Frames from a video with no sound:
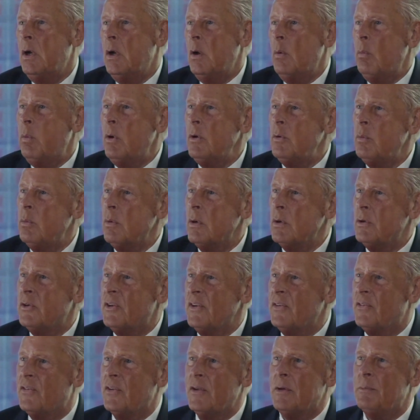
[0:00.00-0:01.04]
what
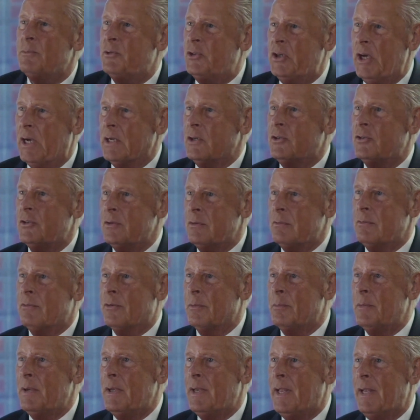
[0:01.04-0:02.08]
is the objection
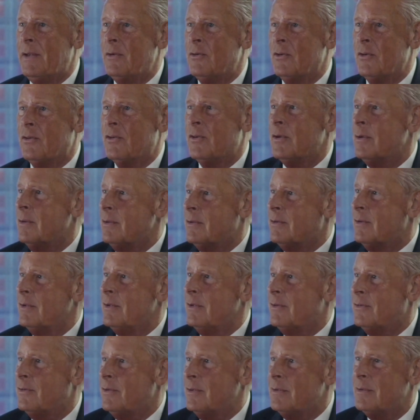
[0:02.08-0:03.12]
from a lender
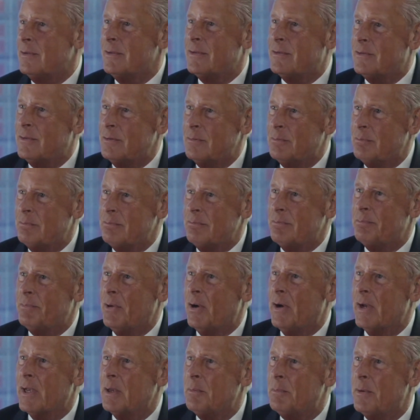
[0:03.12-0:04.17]
to
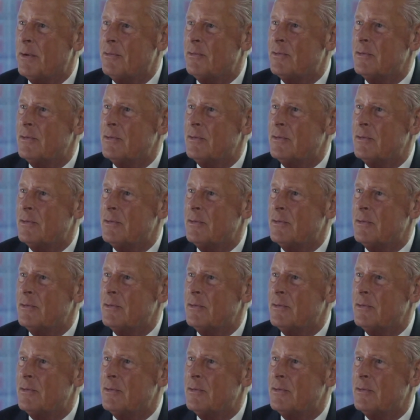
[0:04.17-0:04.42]
buying above?